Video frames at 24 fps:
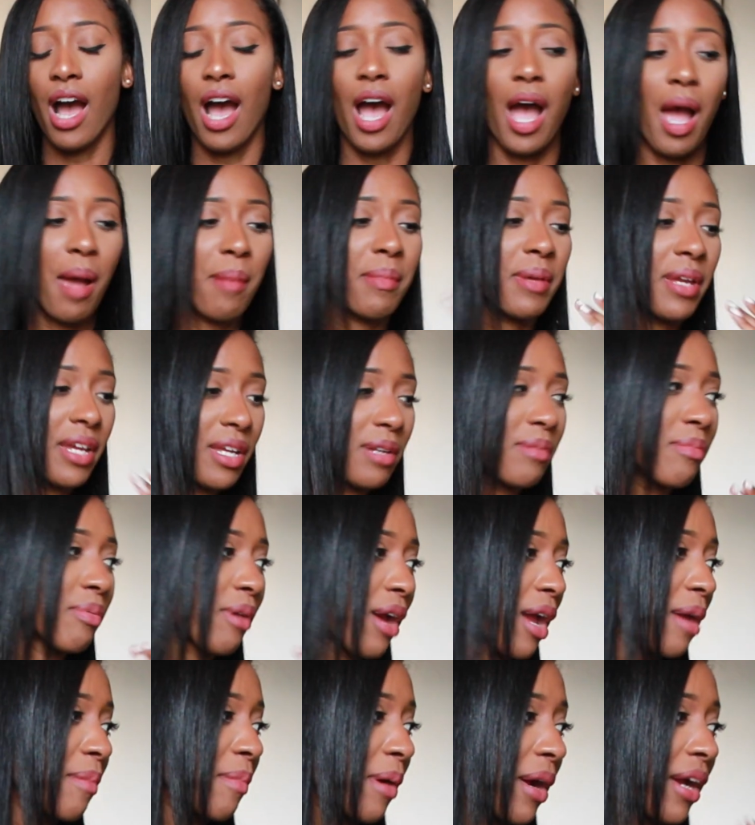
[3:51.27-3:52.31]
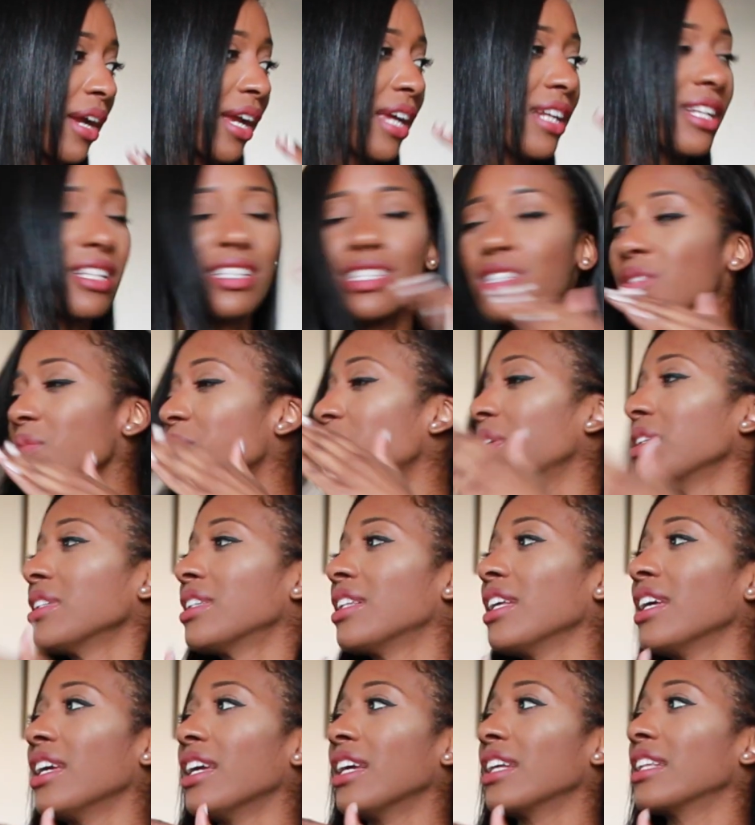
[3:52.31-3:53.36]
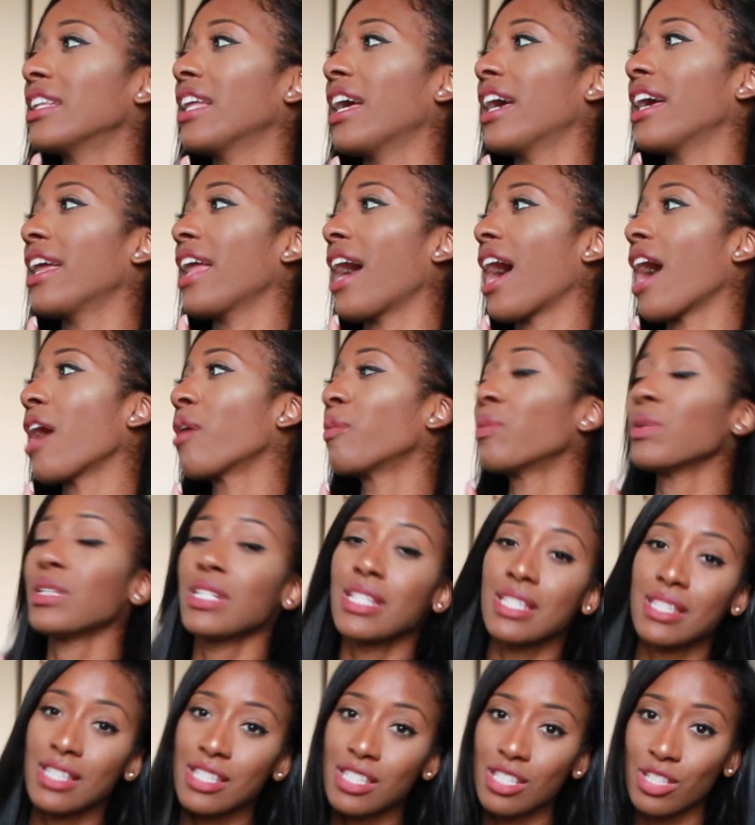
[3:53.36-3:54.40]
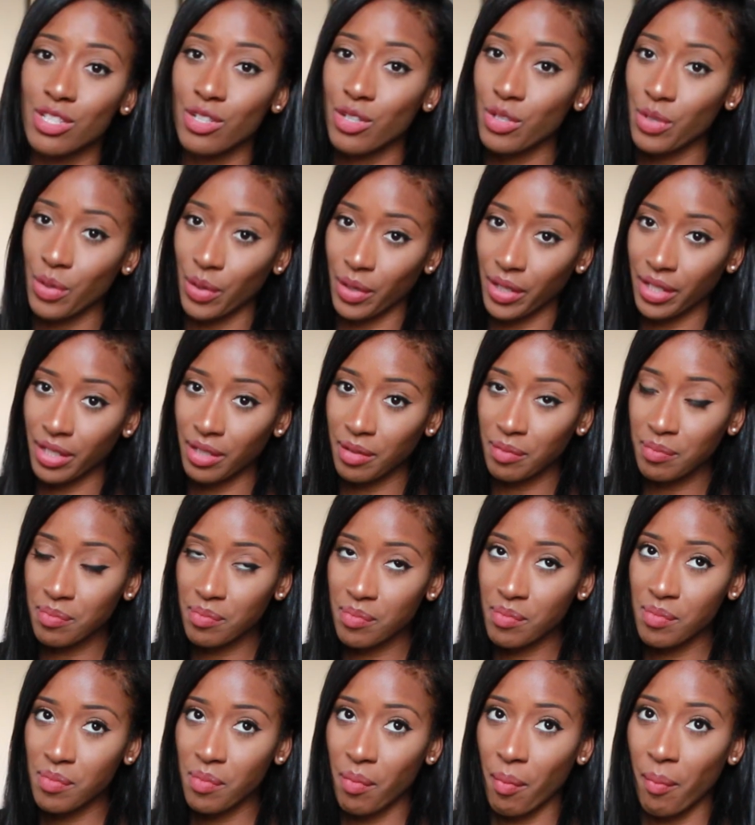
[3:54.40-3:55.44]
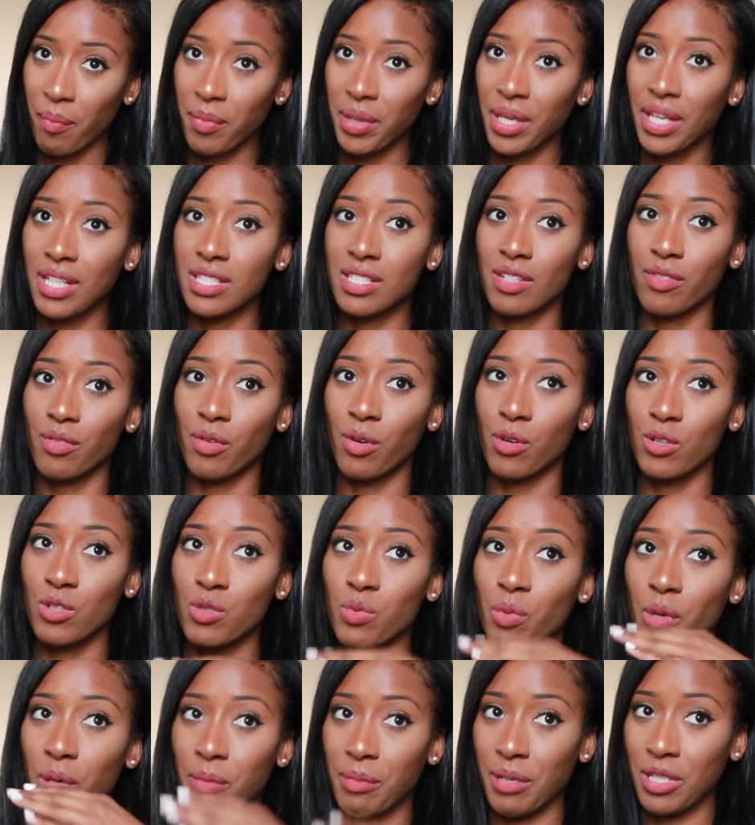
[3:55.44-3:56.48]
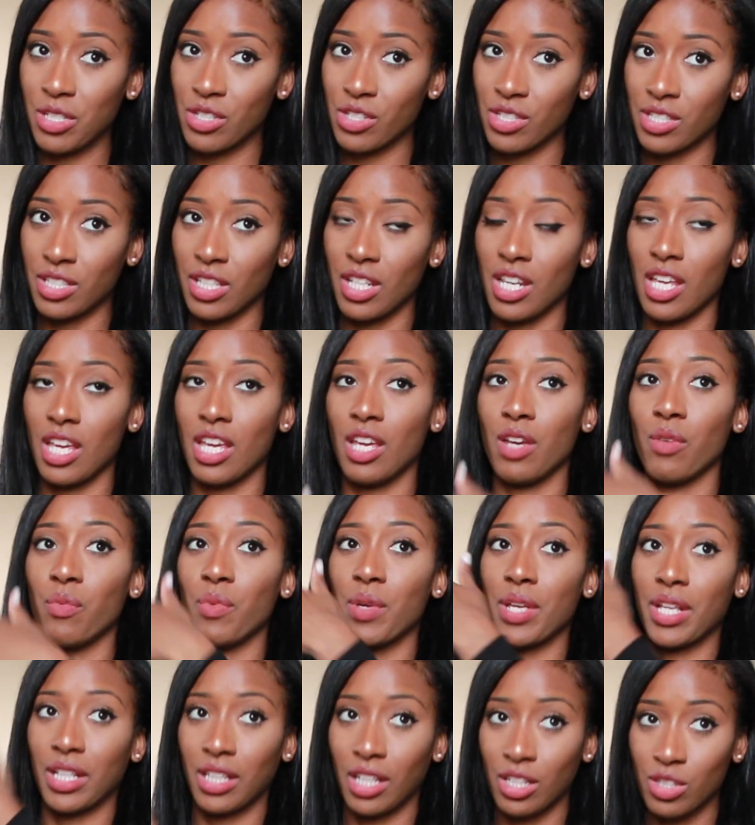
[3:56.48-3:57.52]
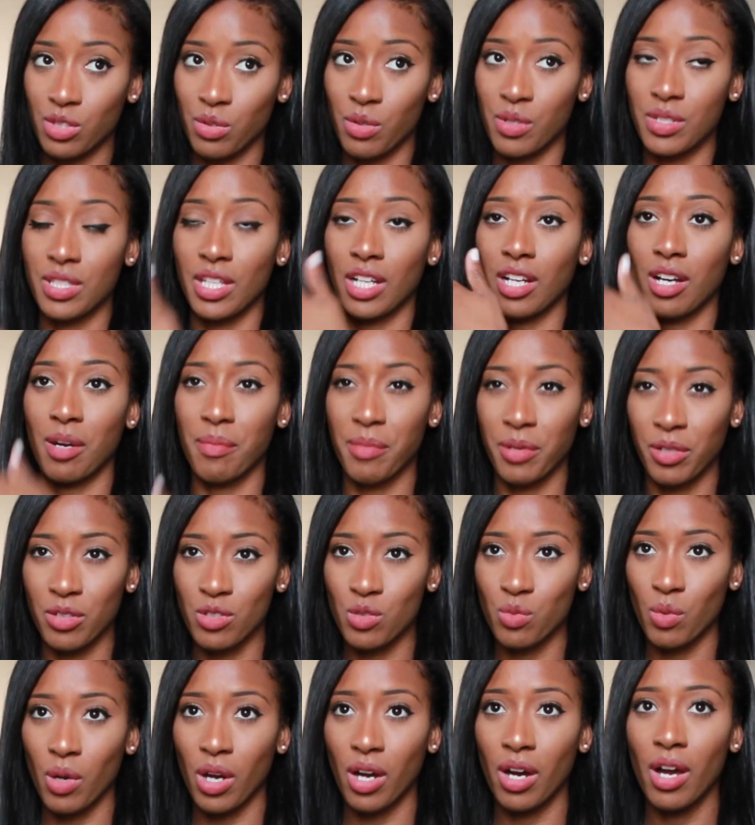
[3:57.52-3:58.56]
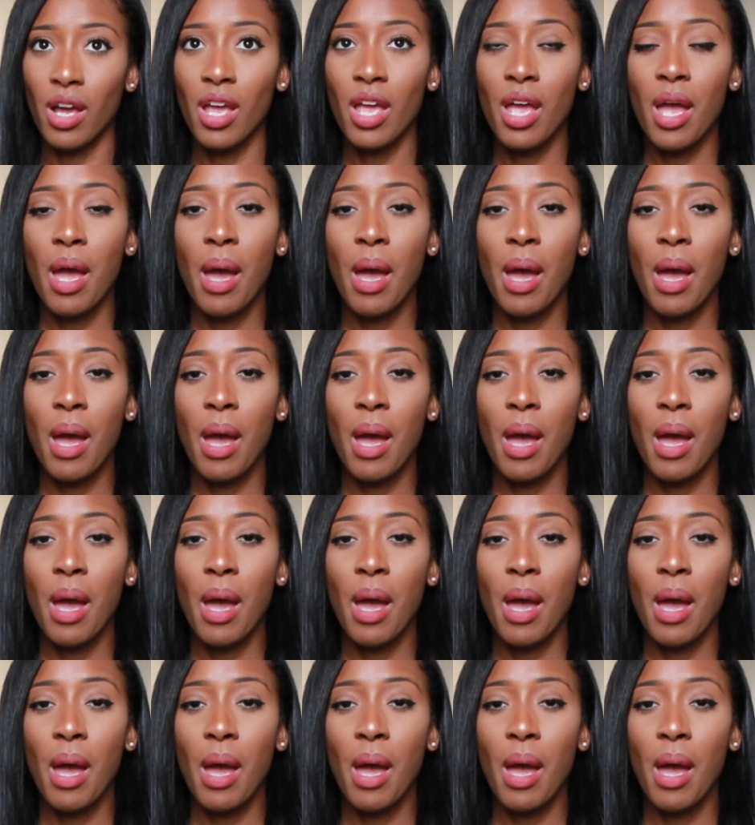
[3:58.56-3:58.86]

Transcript: I'm in Primark. And it's the one thing that I witnessed this in New York because, of course, we're a major city and we have a lot of tourists that come here as well.